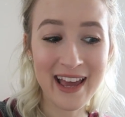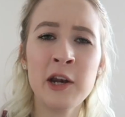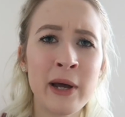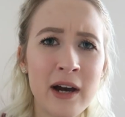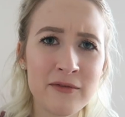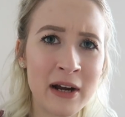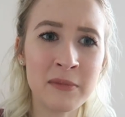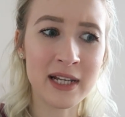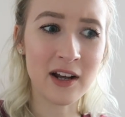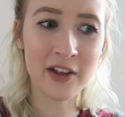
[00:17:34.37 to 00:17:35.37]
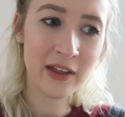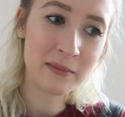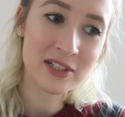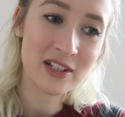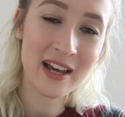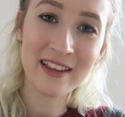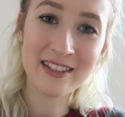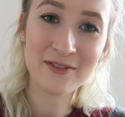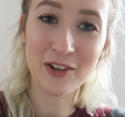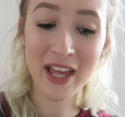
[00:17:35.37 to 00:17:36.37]
Anyway, I'm rambling. I think I'm just gonna end
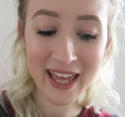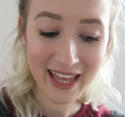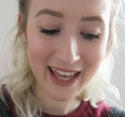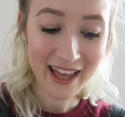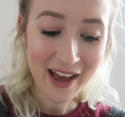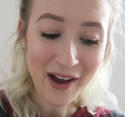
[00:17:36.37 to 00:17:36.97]
this vlog here.